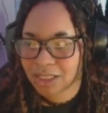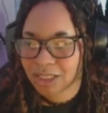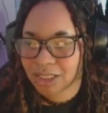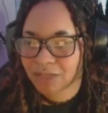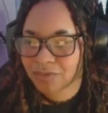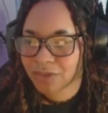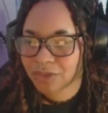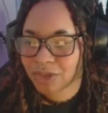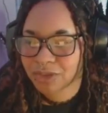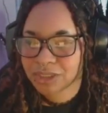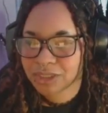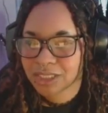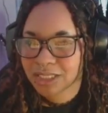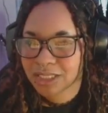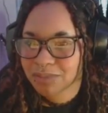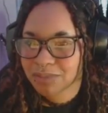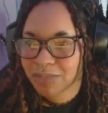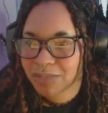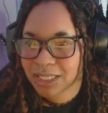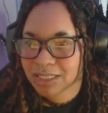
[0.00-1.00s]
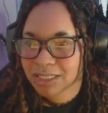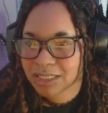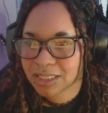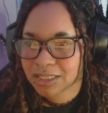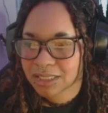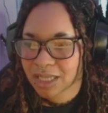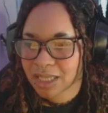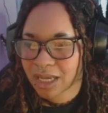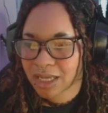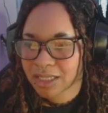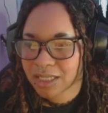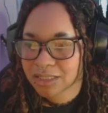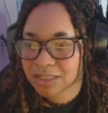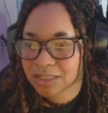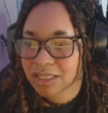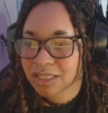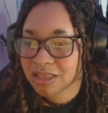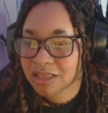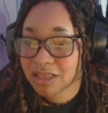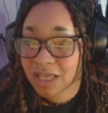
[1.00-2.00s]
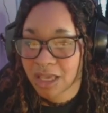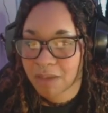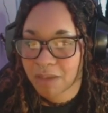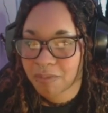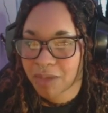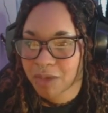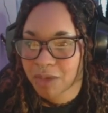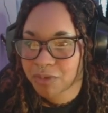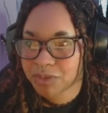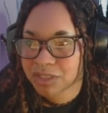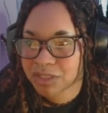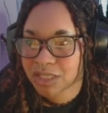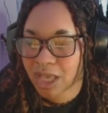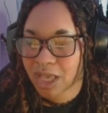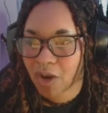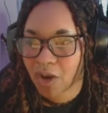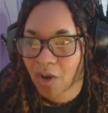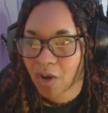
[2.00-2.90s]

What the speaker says: even though it doesn't make sense to us, to them it was like,